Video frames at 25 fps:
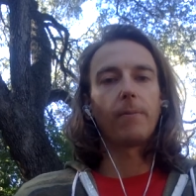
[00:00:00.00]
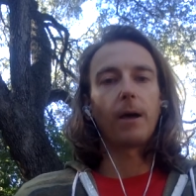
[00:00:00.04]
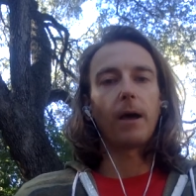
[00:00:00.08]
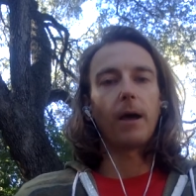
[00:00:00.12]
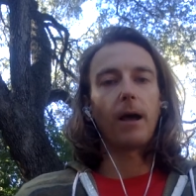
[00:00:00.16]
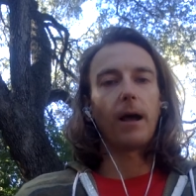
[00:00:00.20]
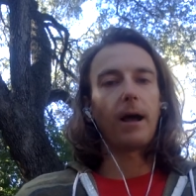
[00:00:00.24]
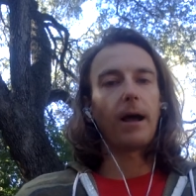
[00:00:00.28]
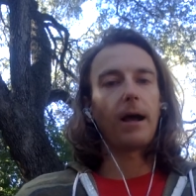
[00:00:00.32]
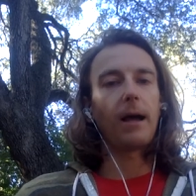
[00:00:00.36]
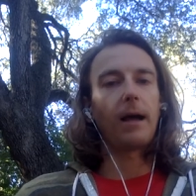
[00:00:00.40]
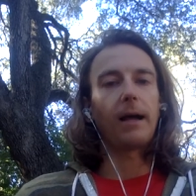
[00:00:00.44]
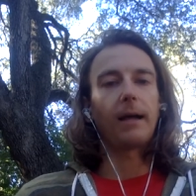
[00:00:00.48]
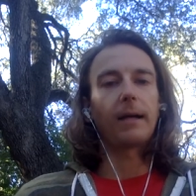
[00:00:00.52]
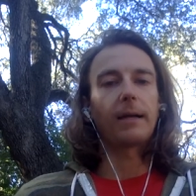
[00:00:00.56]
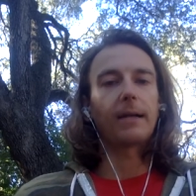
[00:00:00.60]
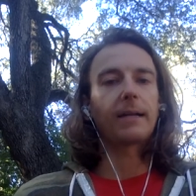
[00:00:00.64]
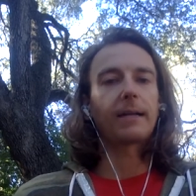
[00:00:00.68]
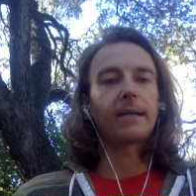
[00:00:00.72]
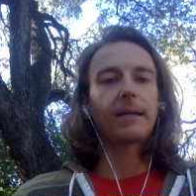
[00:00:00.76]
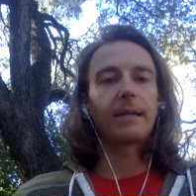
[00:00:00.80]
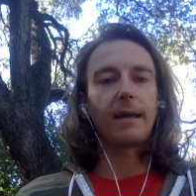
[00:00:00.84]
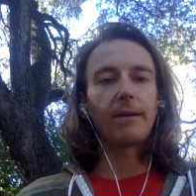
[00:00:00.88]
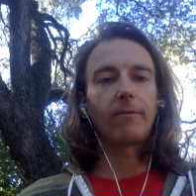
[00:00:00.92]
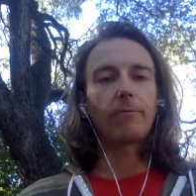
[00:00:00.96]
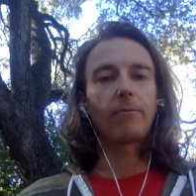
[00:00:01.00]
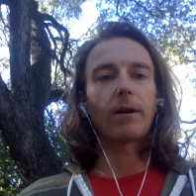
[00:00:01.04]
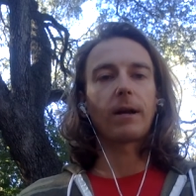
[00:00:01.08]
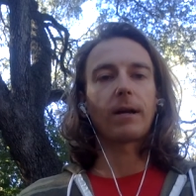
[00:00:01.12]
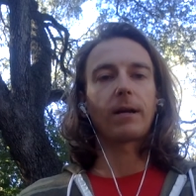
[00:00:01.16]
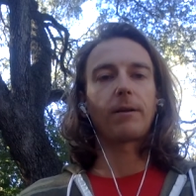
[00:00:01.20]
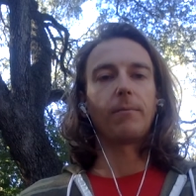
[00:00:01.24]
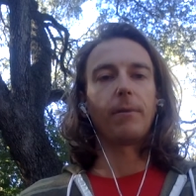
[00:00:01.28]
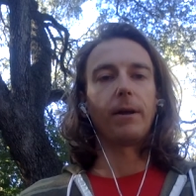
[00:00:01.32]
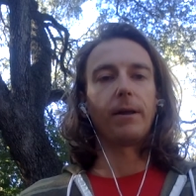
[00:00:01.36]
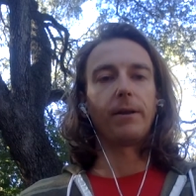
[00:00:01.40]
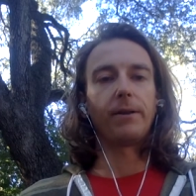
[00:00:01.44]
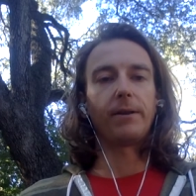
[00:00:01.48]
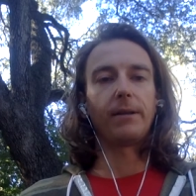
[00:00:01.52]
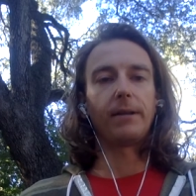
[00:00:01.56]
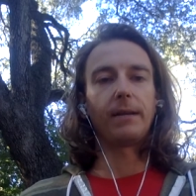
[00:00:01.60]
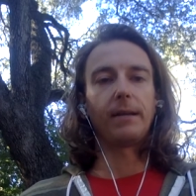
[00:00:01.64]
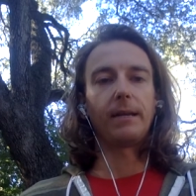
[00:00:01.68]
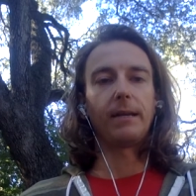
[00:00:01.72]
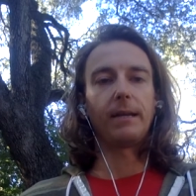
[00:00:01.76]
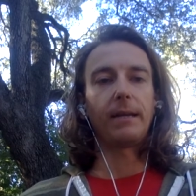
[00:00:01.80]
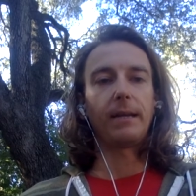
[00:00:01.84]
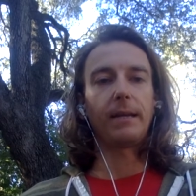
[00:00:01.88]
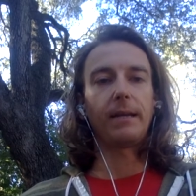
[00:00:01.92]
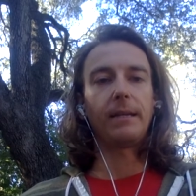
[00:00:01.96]
Uh, I can't recommend it
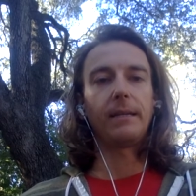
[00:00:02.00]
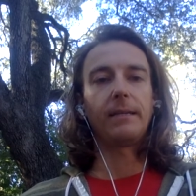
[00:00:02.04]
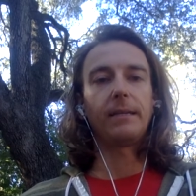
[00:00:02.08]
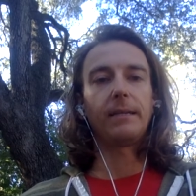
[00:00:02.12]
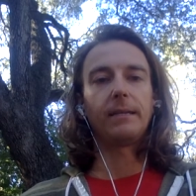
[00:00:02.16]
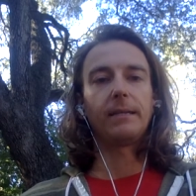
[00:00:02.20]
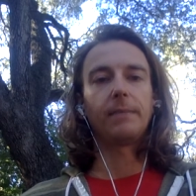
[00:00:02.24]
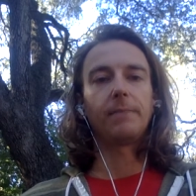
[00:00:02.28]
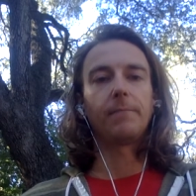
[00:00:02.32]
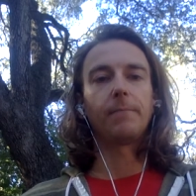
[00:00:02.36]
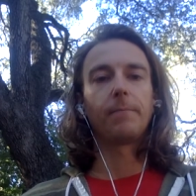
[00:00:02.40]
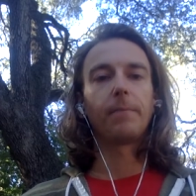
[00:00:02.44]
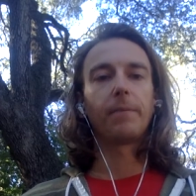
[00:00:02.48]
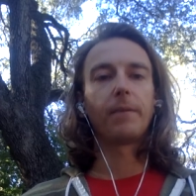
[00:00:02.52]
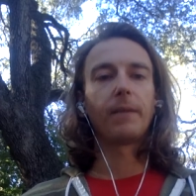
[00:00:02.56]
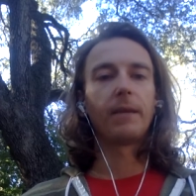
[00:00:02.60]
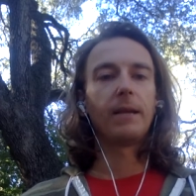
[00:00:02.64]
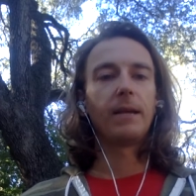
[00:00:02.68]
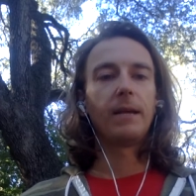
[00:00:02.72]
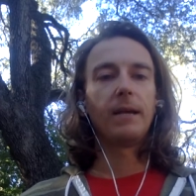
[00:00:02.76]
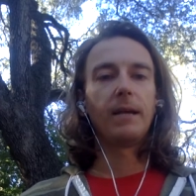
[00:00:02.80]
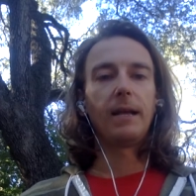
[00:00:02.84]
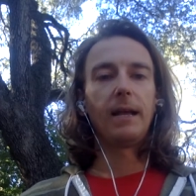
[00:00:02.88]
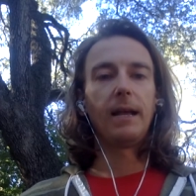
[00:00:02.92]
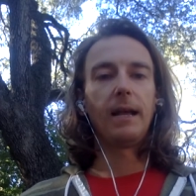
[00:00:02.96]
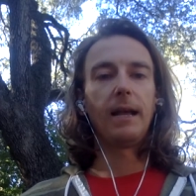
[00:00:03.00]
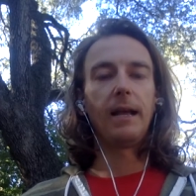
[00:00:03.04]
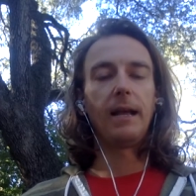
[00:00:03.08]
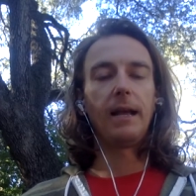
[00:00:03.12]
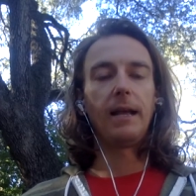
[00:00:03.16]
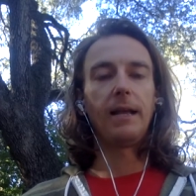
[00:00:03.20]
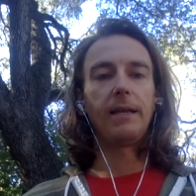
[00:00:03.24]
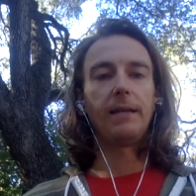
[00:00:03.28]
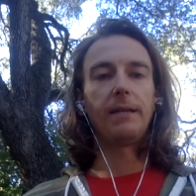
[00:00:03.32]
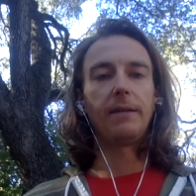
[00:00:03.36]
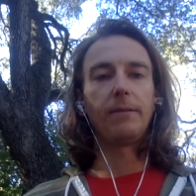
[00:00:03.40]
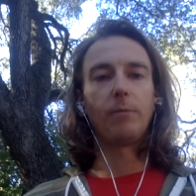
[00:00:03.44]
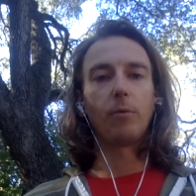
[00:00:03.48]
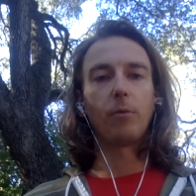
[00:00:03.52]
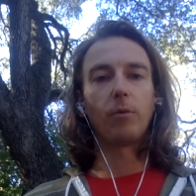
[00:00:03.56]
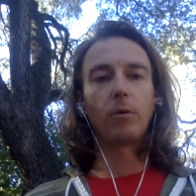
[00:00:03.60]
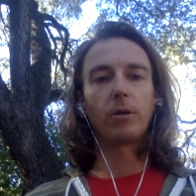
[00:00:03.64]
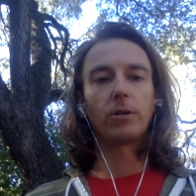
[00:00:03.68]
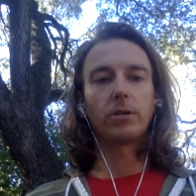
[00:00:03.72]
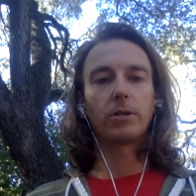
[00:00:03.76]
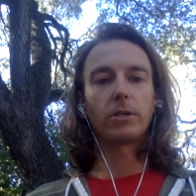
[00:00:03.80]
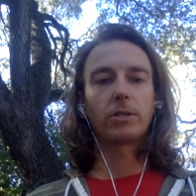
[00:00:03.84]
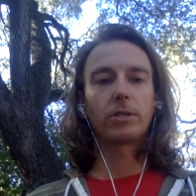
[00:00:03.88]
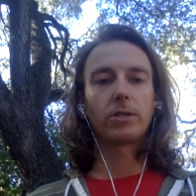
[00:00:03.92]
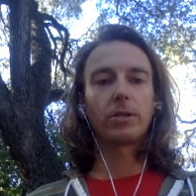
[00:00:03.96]
any it,
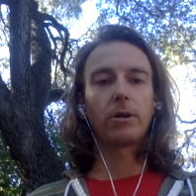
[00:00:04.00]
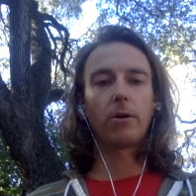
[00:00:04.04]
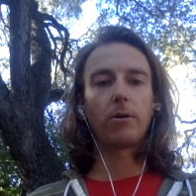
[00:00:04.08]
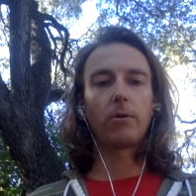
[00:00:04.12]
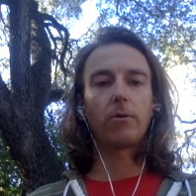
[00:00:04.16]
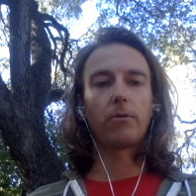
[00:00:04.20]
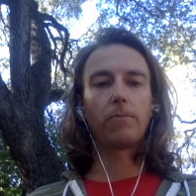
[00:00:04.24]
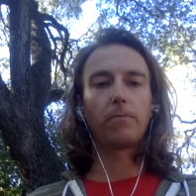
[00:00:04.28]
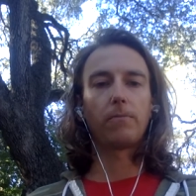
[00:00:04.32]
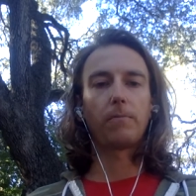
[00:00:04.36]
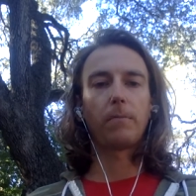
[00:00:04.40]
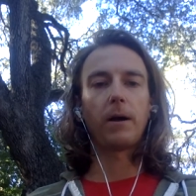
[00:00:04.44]
anymore. So,